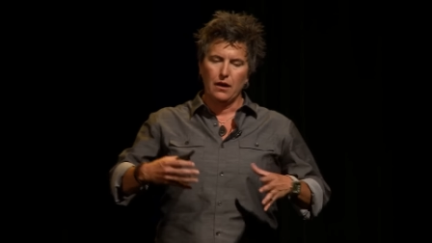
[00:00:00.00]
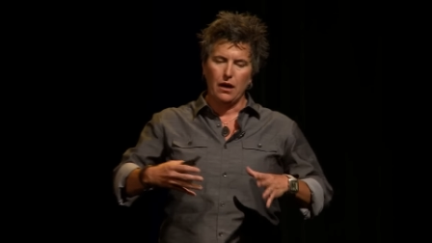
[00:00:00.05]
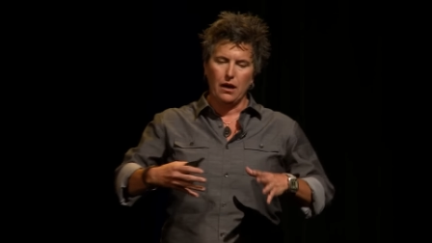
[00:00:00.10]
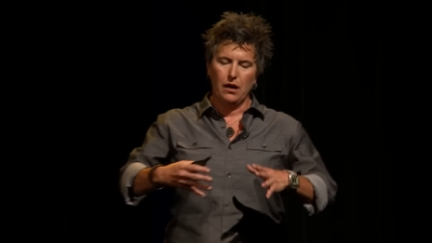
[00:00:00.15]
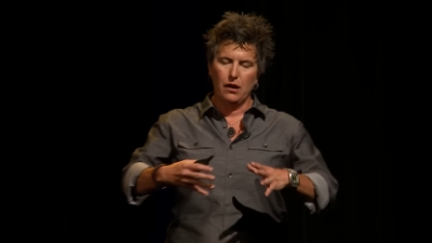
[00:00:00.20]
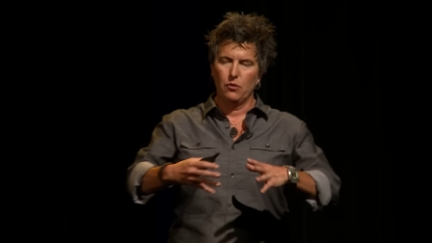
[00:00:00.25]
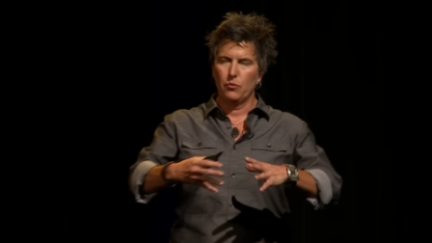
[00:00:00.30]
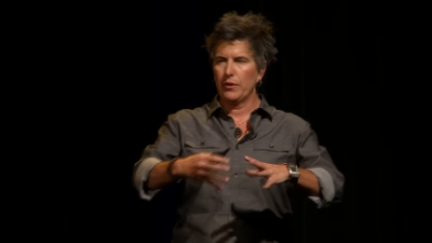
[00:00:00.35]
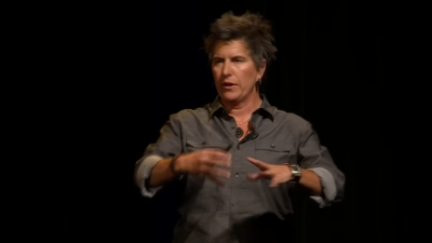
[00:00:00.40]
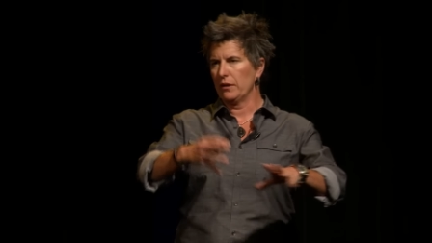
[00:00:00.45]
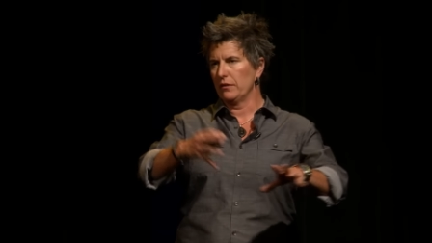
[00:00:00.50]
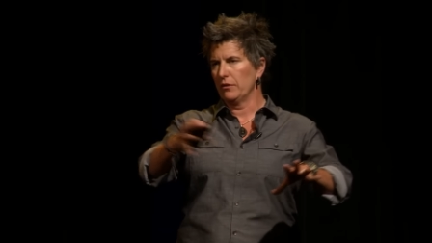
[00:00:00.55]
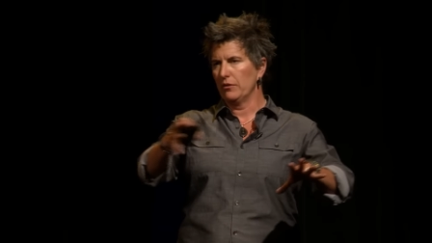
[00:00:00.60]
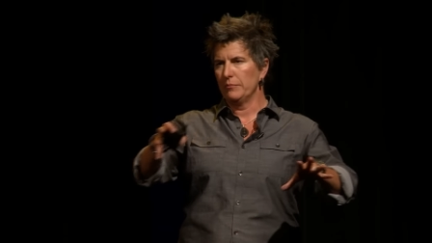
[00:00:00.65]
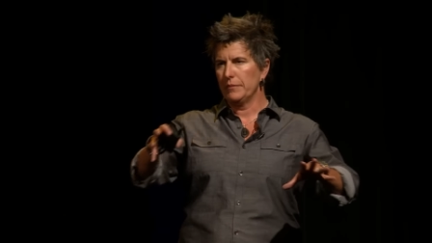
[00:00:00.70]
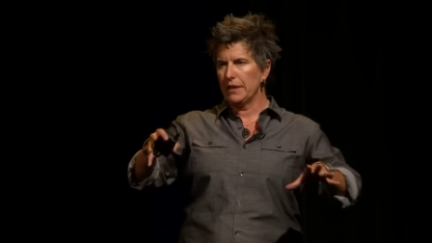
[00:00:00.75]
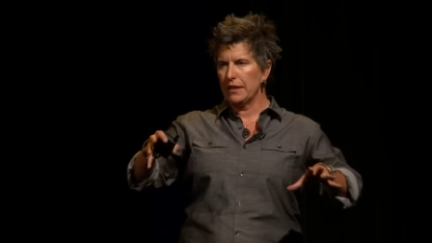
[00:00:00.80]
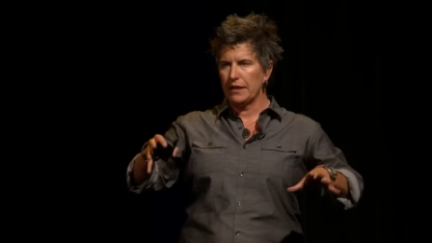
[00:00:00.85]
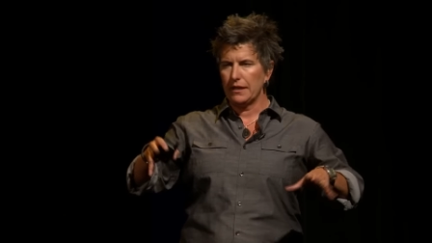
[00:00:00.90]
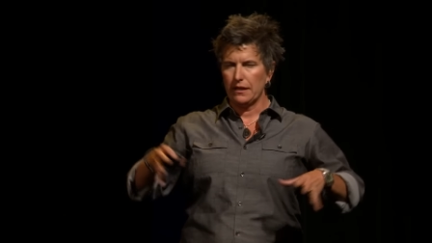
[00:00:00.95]
uh, we had a little
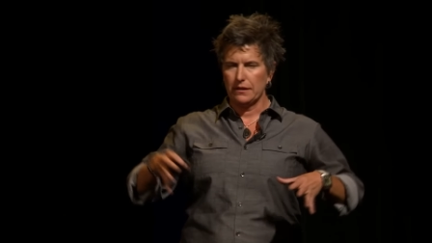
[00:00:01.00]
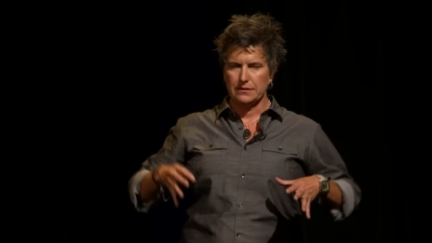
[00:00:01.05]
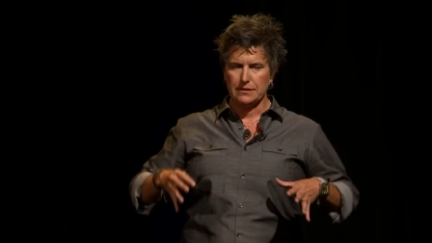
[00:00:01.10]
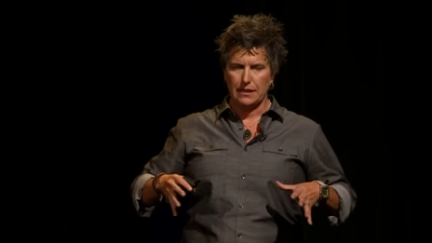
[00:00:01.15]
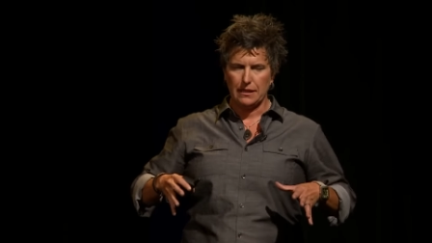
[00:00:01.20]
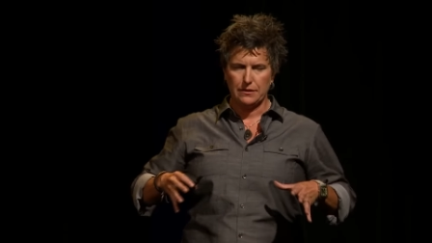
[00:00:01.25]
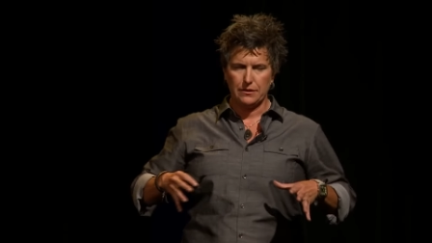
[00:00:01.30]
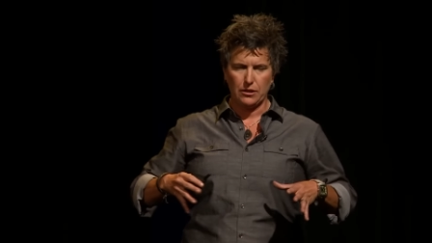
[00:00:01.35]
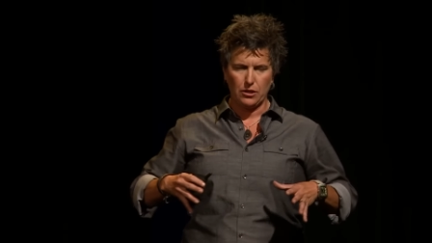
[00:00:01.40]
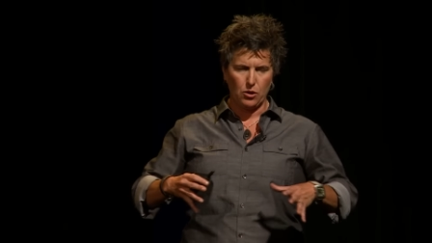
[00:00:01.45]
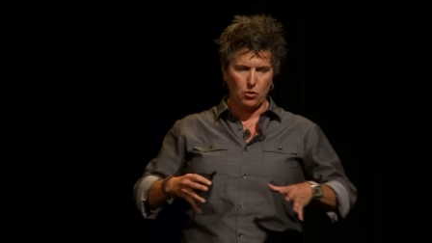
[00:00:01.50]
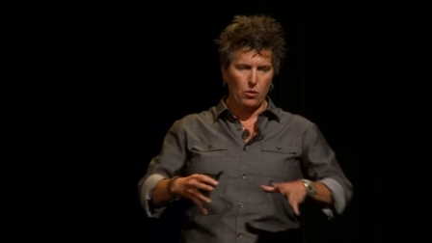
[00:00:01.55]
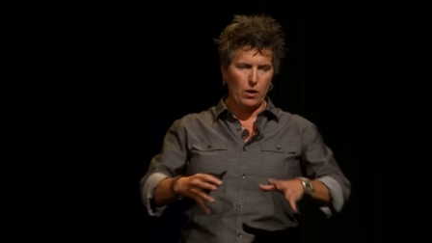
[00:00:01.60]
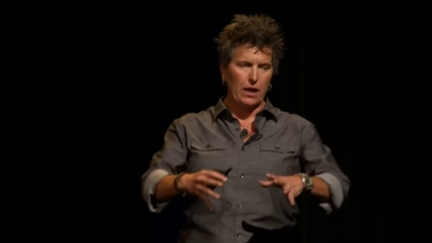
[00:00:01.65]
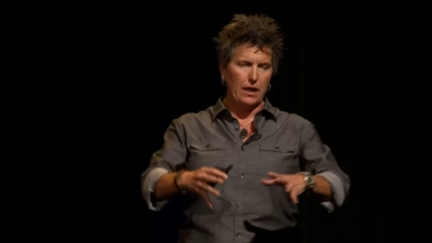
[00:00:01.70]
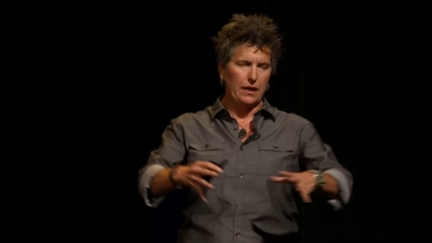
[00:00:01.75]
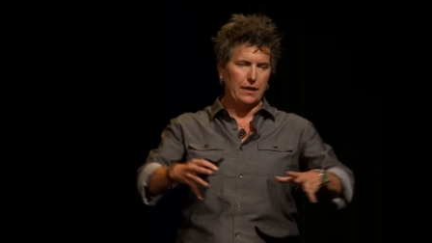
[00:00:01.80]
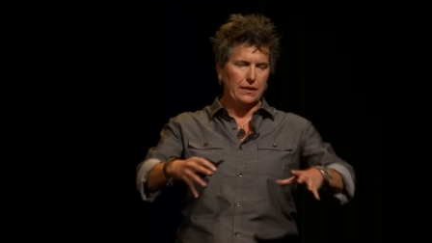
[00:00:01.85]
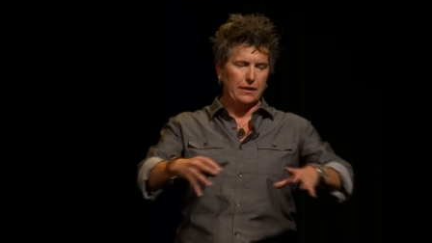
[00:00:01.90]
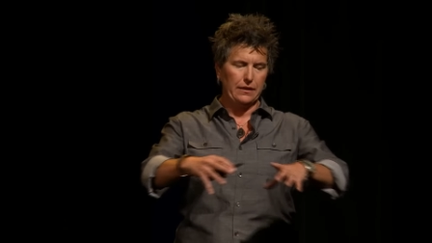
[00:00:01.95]
meeting outside at their
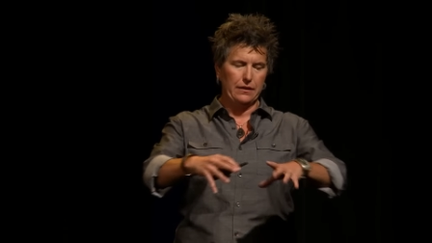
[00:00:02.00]
quad,